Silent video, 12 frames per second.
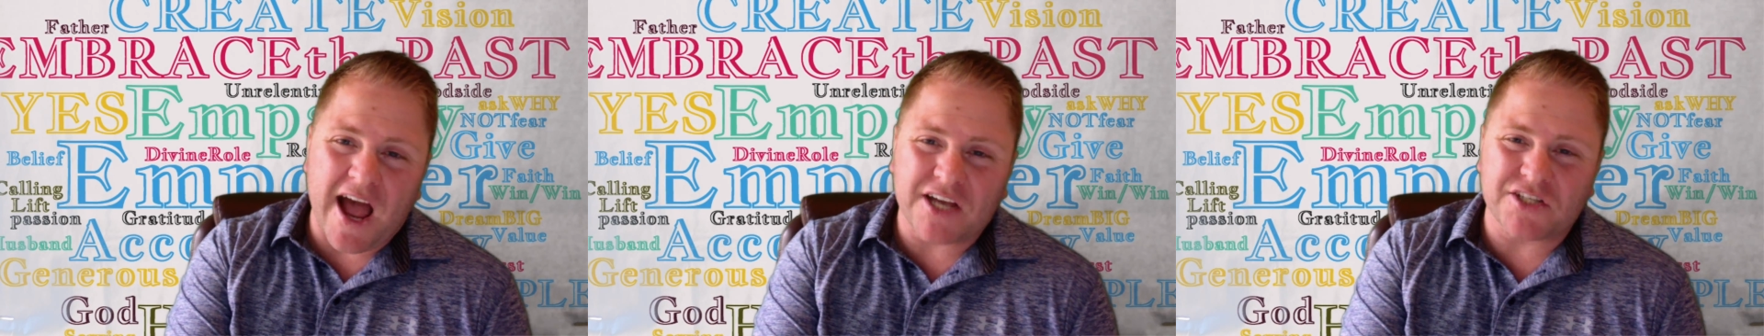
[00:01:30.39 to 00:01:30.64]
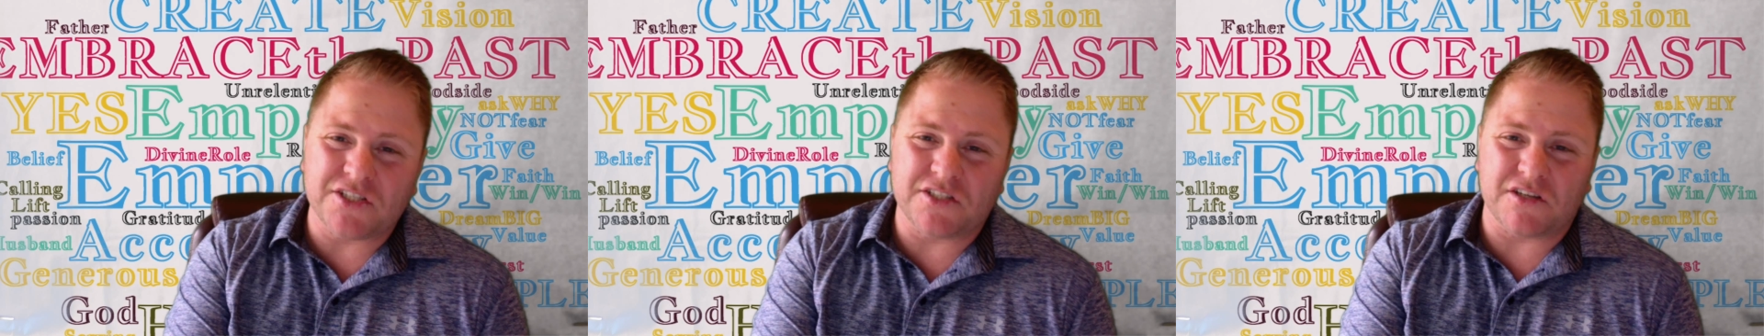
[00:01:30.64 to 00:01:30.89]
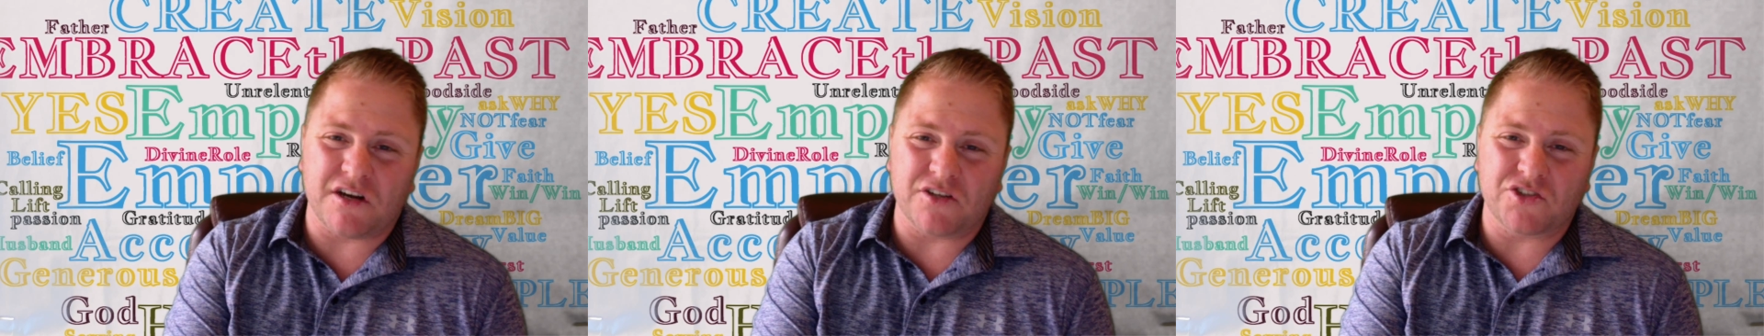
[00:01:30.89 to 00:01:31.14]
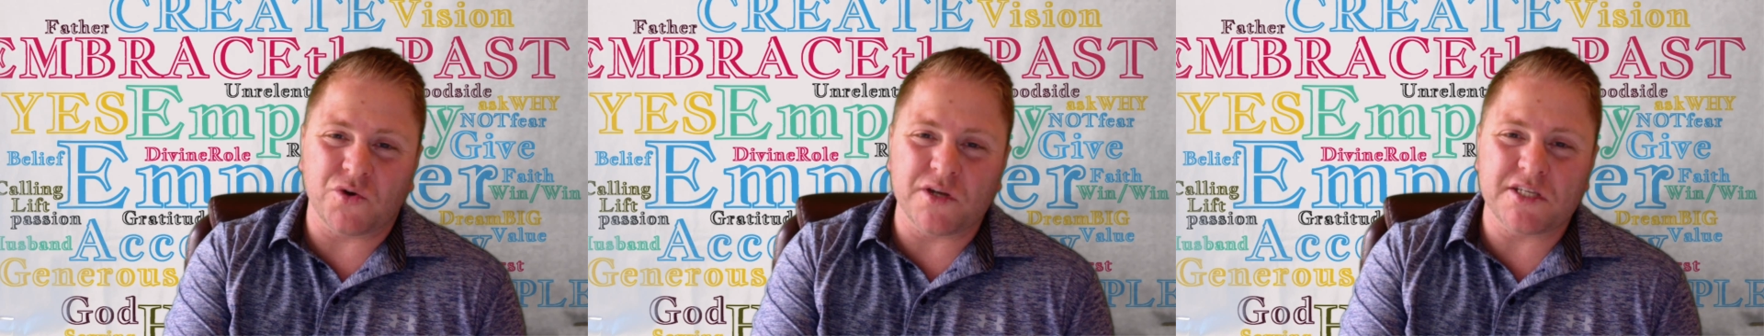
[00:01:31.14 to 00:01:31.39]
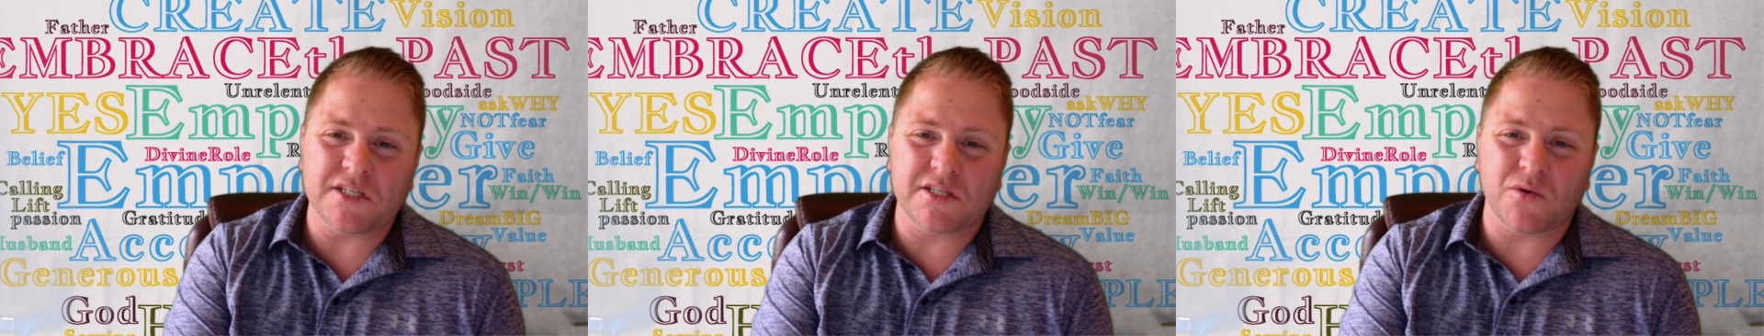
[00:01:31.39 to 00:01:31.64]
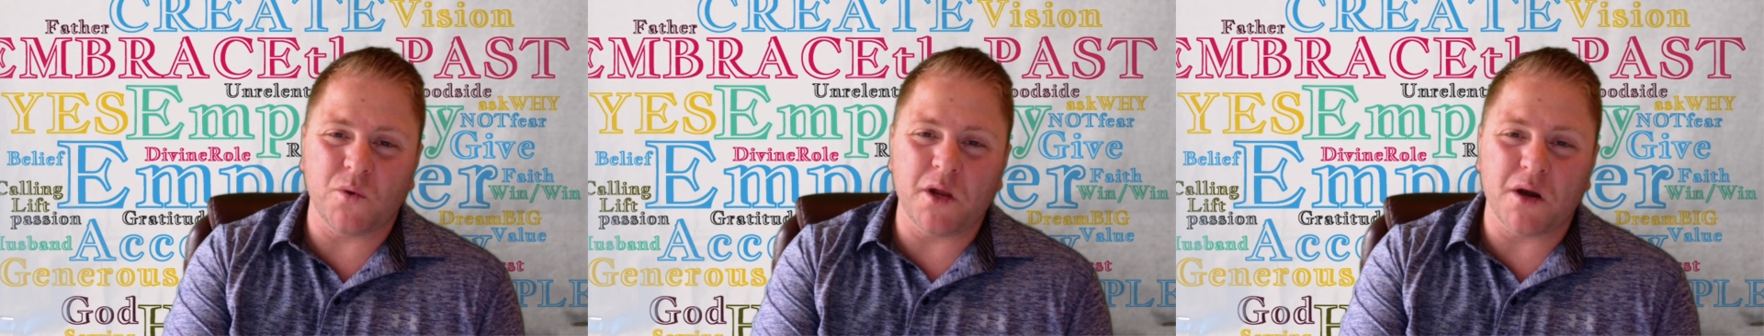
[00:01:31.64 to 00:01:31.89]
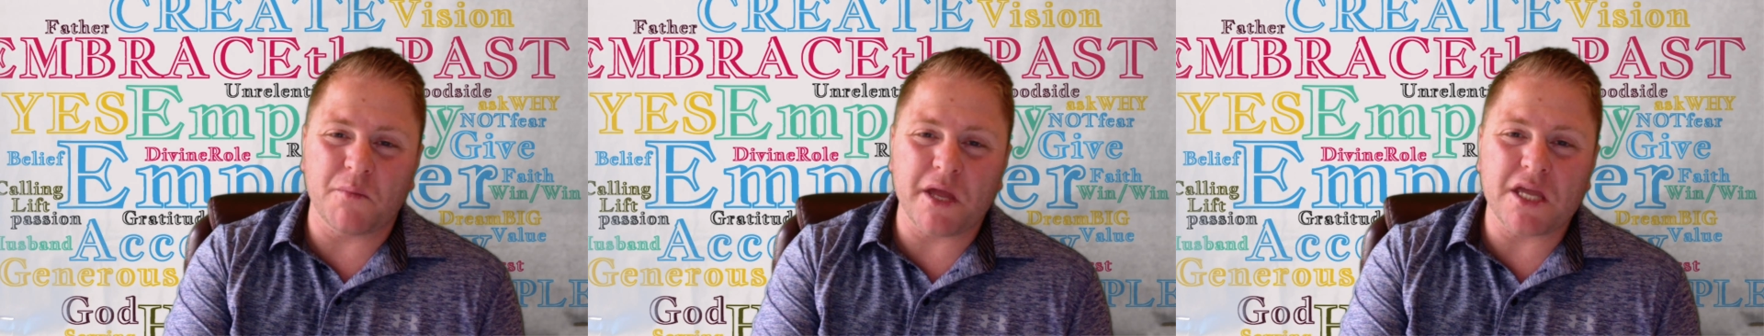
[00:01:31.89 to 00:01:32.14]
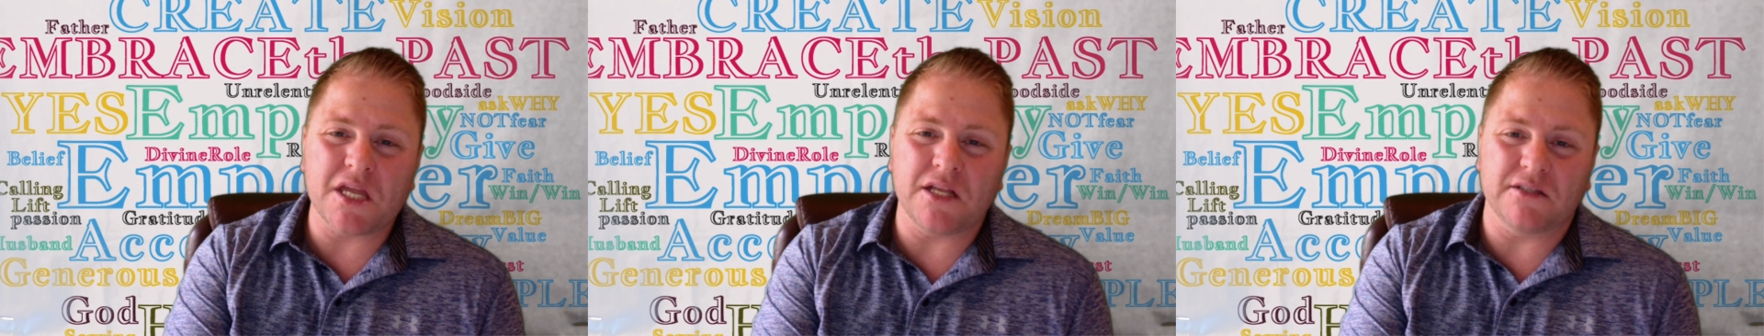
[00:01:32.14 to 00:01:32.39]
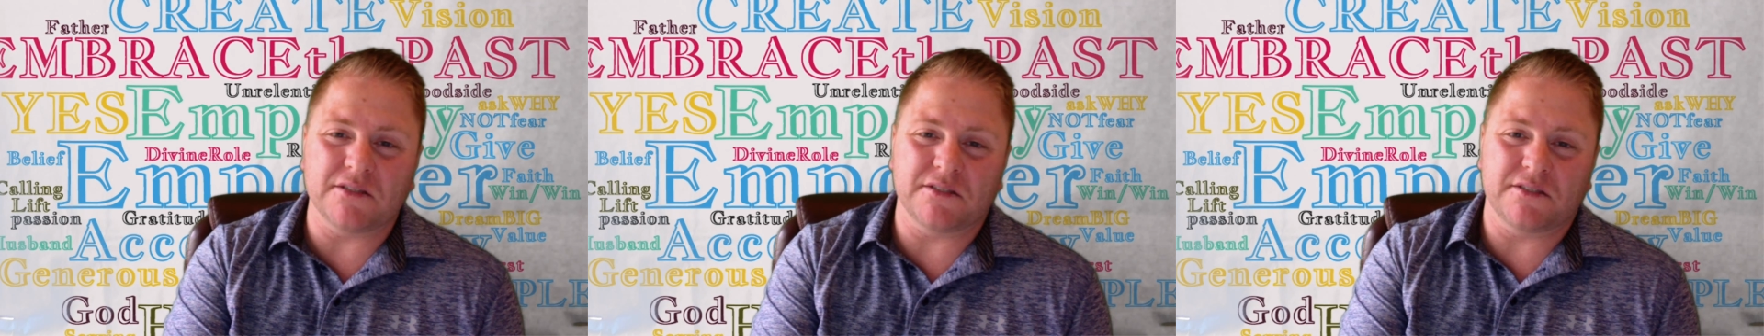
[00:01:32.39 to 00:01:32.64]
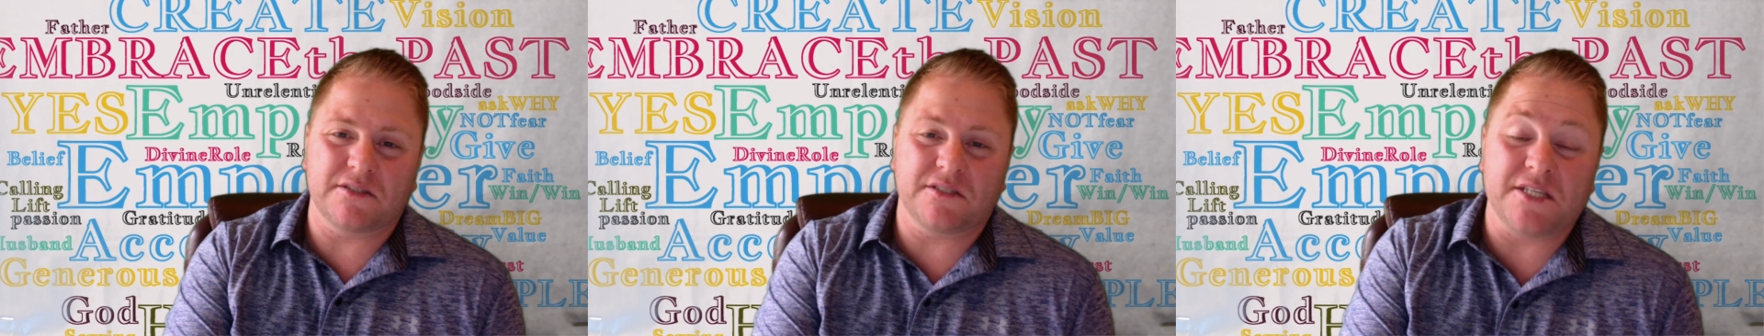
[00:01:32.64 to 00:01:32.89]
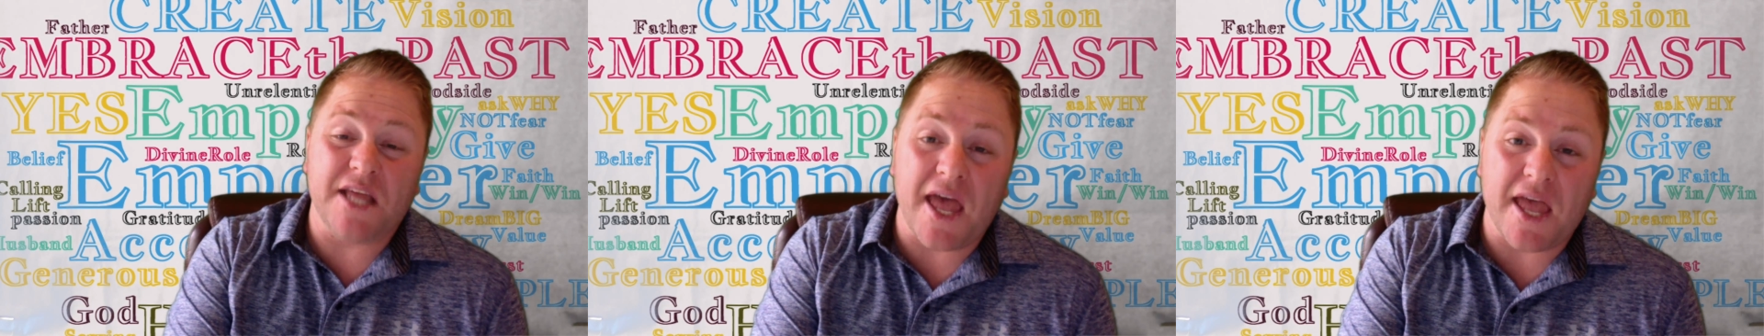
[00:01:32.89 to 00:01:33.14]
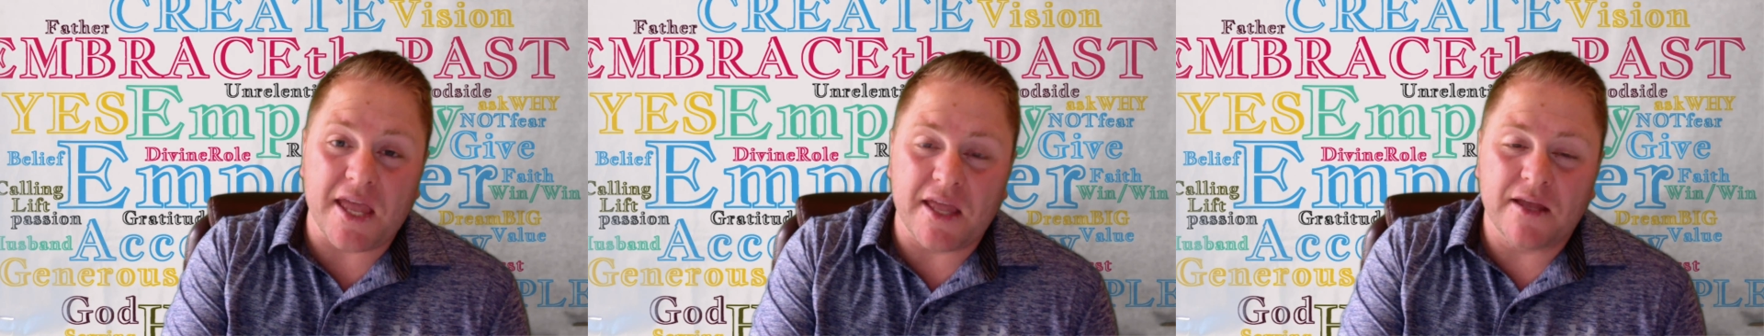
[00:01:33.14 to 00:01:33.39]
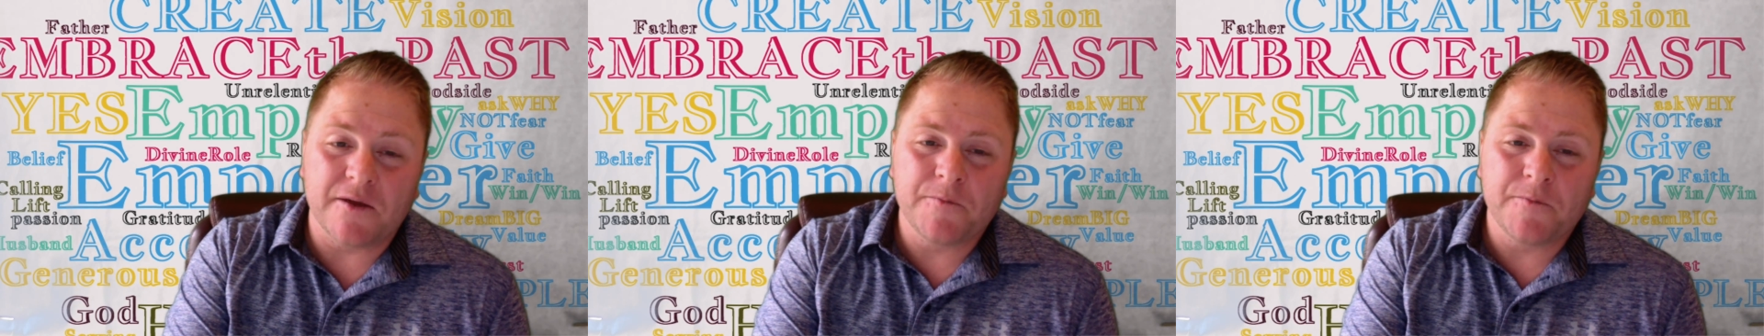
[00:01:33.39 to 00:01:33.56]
actions and our choices that we are making today.